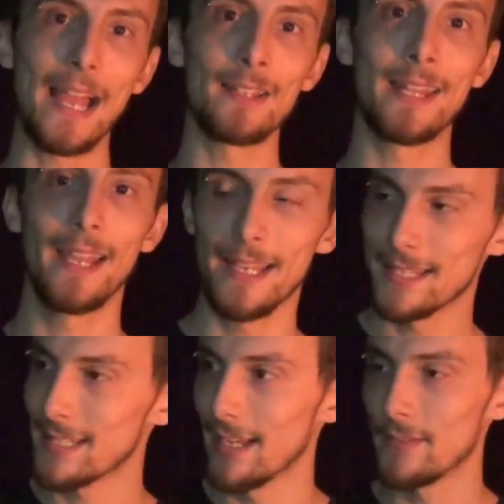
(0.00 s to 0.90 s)
down to there,
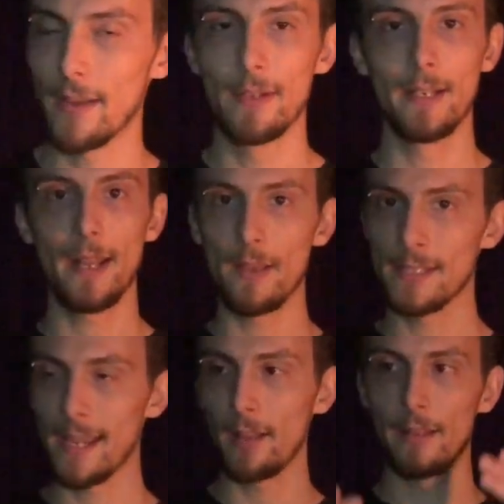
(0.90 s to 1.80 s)
it saves having to
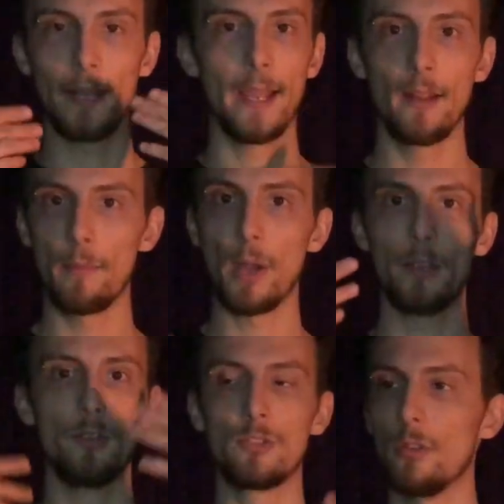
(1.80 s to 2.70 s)
downscale it later by
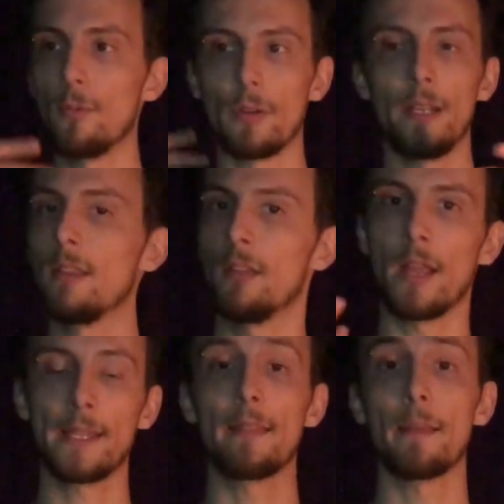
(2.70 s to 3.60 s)
YouTube or anything
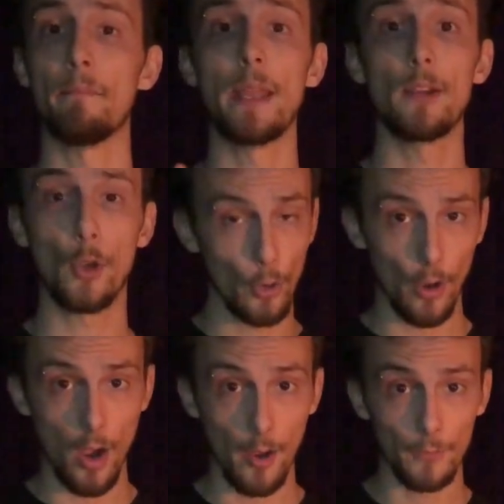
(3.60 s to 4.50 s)
like that may
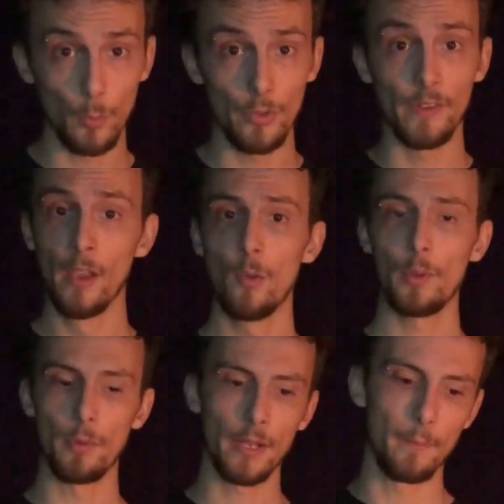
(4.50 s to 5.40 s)
occur afterwards.
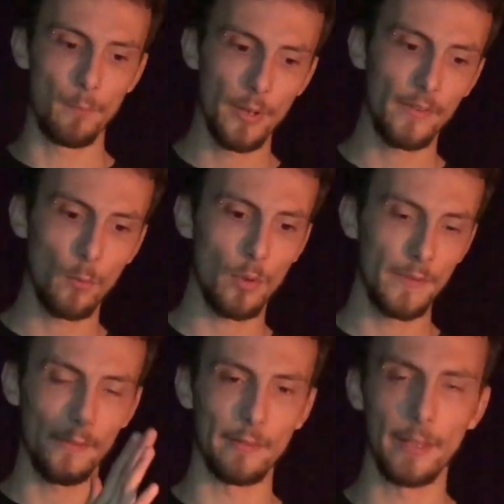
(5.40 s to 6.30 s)
We want to compress it
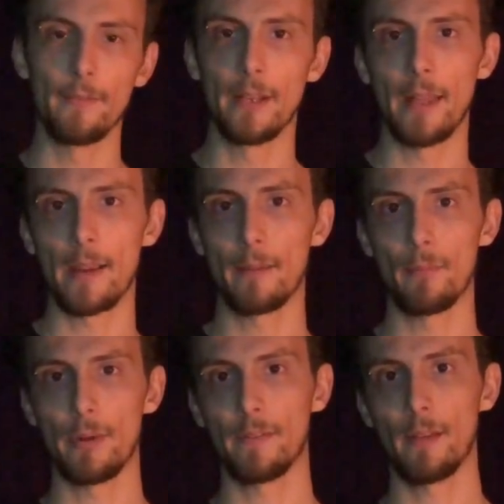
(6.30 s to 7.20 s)
once and leave it at that
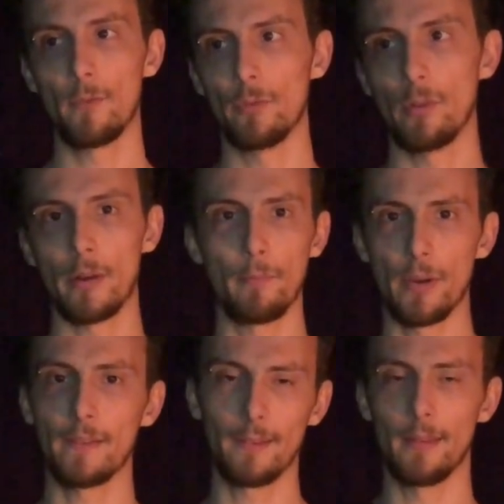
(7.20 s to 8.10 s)
compressed level, not
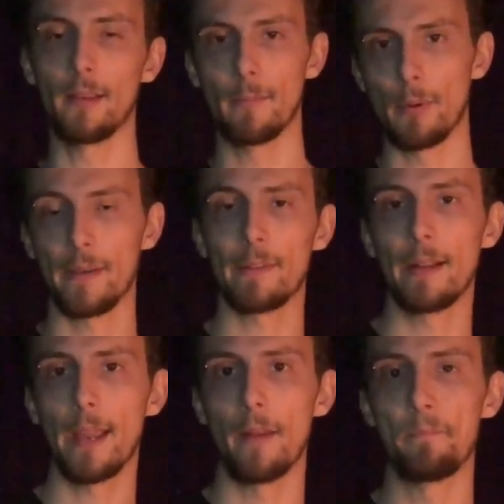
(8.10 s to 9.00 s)
compress it and then compress it
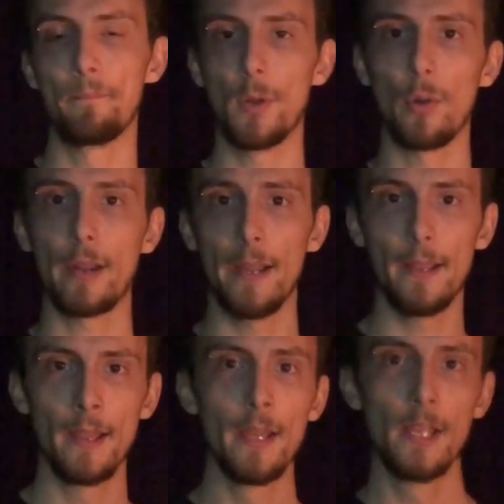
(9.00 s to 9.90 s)
again.
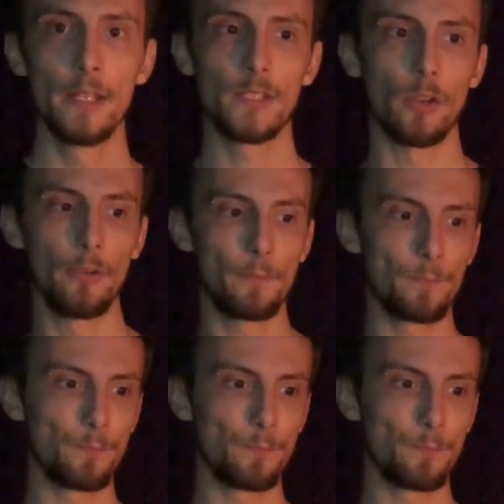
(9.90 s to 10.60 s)
Okay? So